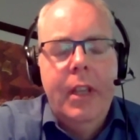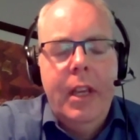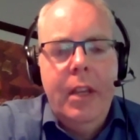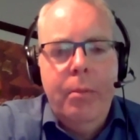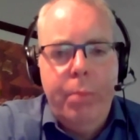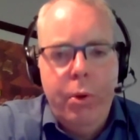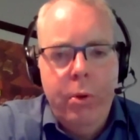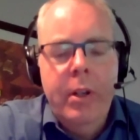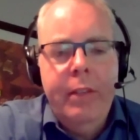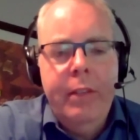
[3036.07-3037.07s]
in
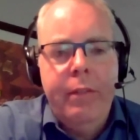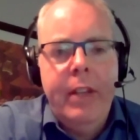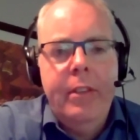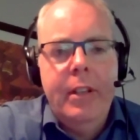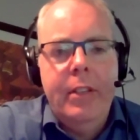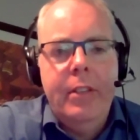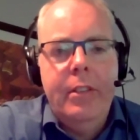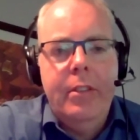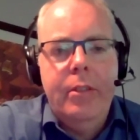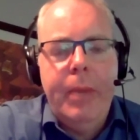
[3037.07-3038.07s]
poorly
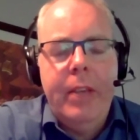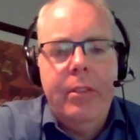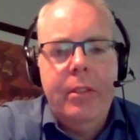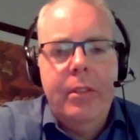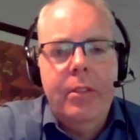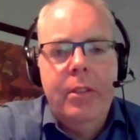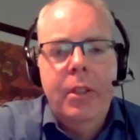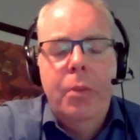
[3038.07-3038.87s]
ventilated spaces